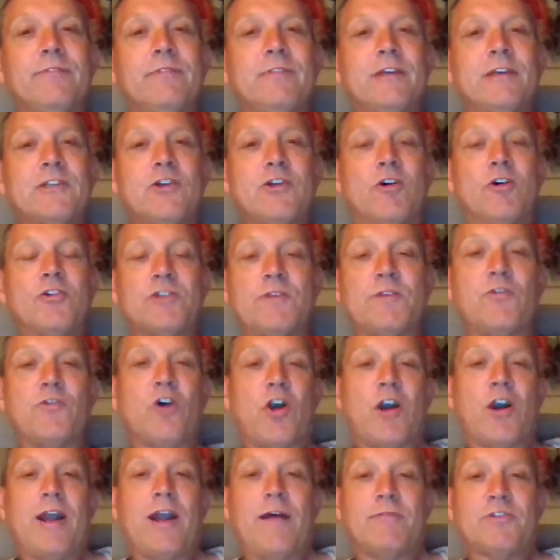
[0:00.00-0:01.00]
as long as I've
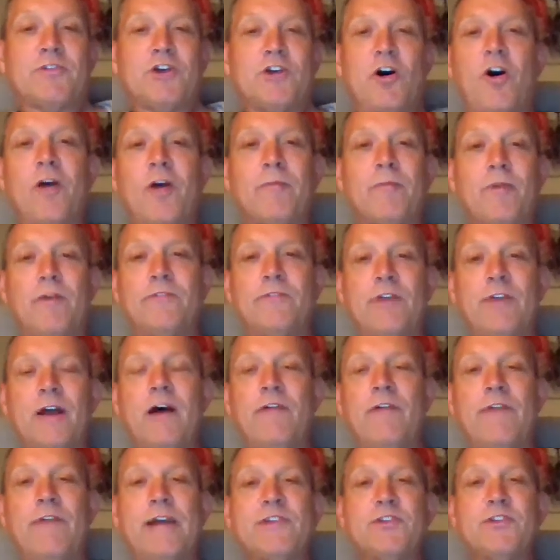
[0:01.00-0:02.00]
got enough time.
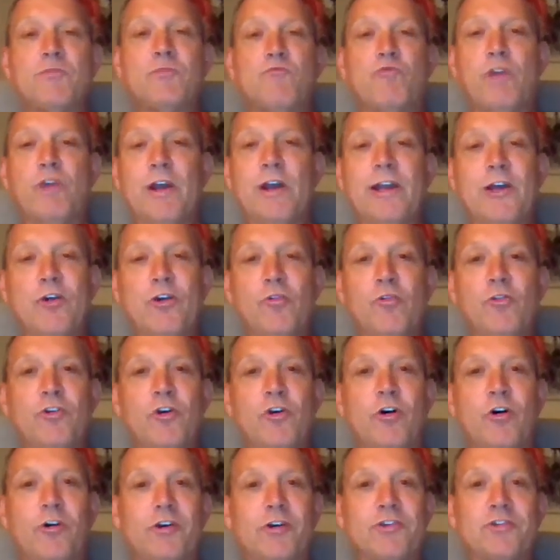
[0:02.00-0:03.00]
I've had some really good
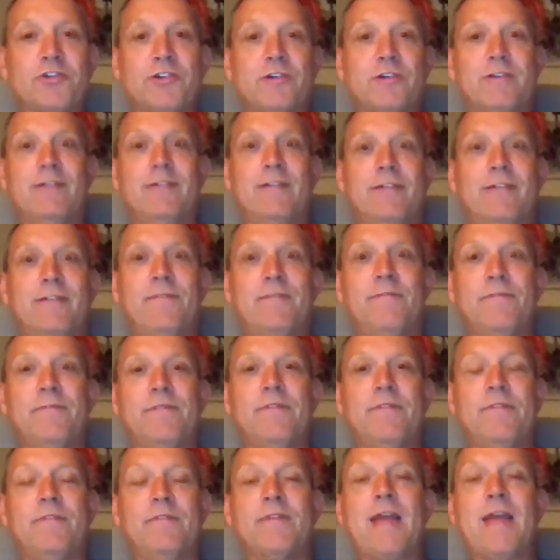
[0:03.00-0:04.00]
knocks
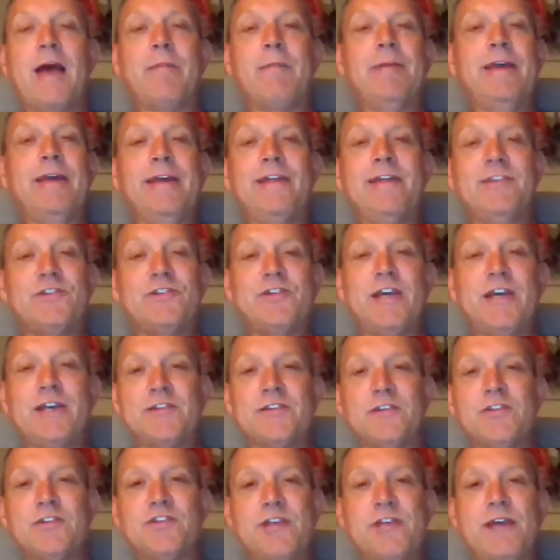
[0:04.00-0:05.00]
coming in
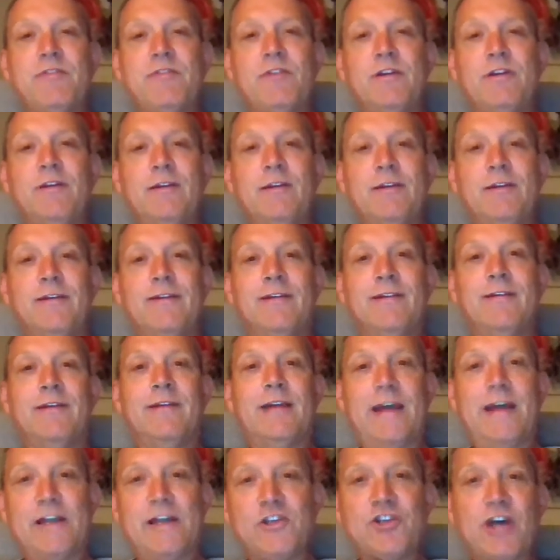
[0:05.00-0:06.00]
6 and 7
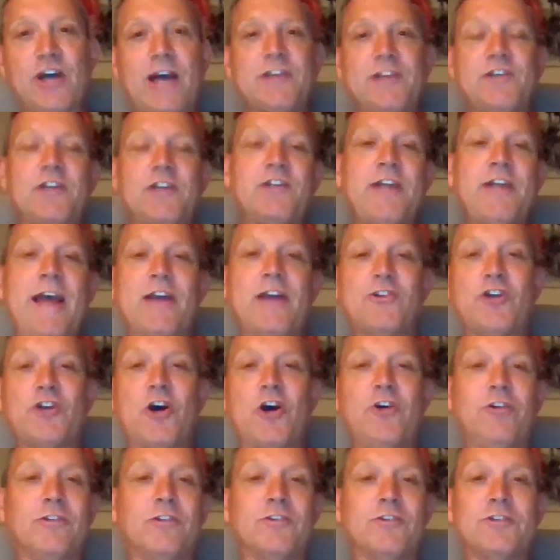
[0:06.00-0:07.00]
and chasing down
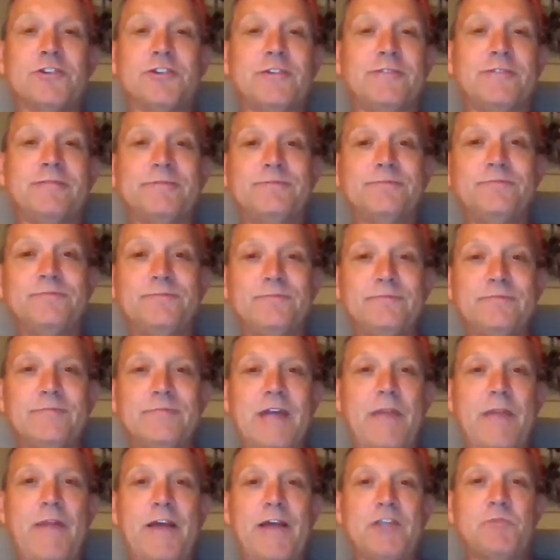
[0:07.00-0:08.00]
totals,
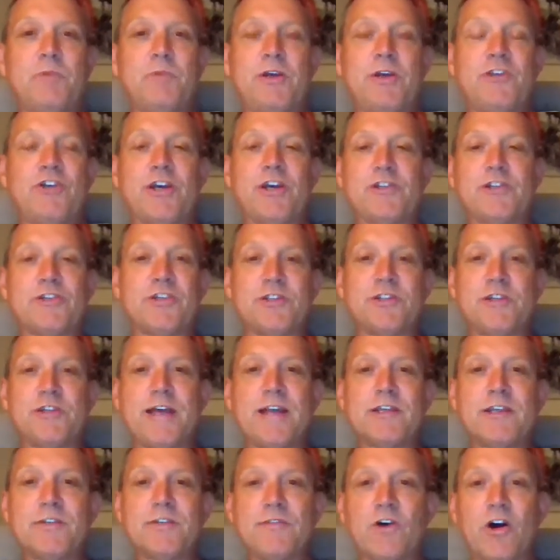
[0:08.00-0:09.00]
and that's been just as
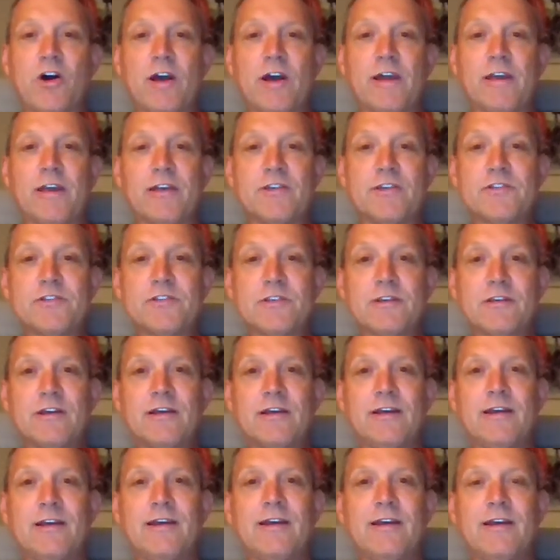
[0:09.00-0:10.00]
satisfying as
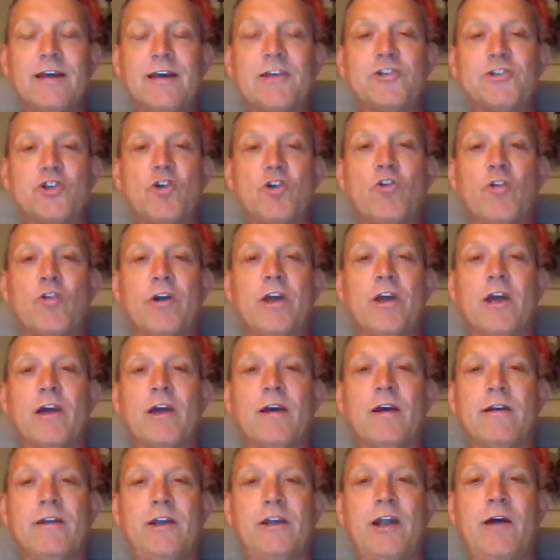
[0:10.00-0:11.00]
scoring
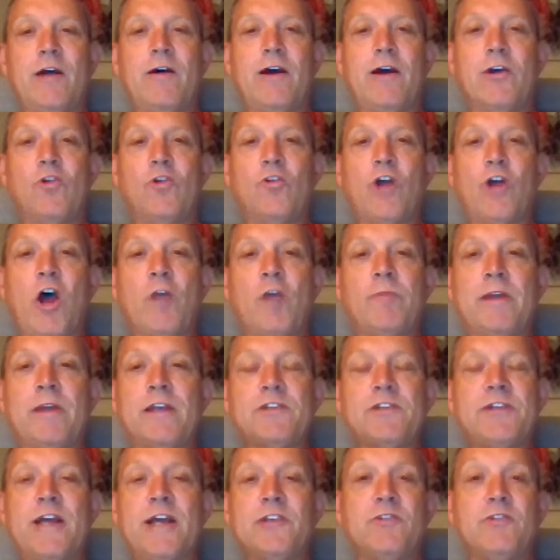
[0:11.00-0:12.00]
a good opening
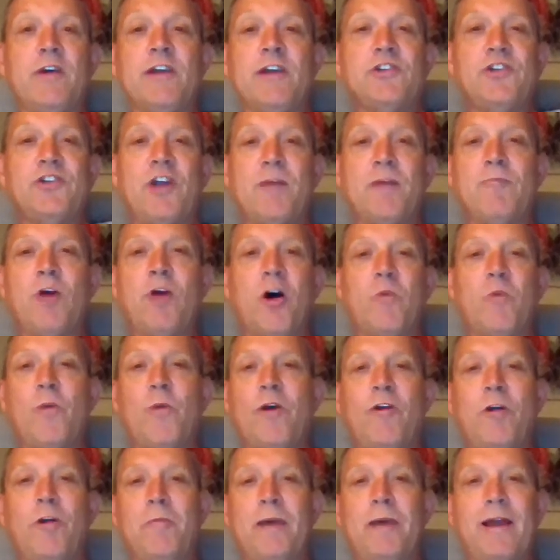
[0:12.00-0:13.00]
stance. I actually don't mind
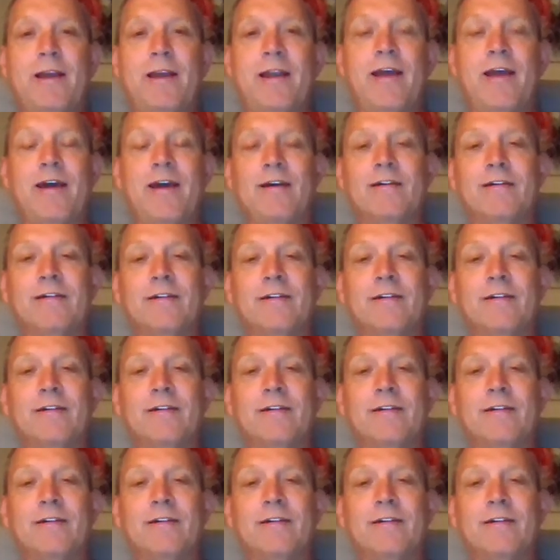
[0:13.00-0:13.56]
where I bat now.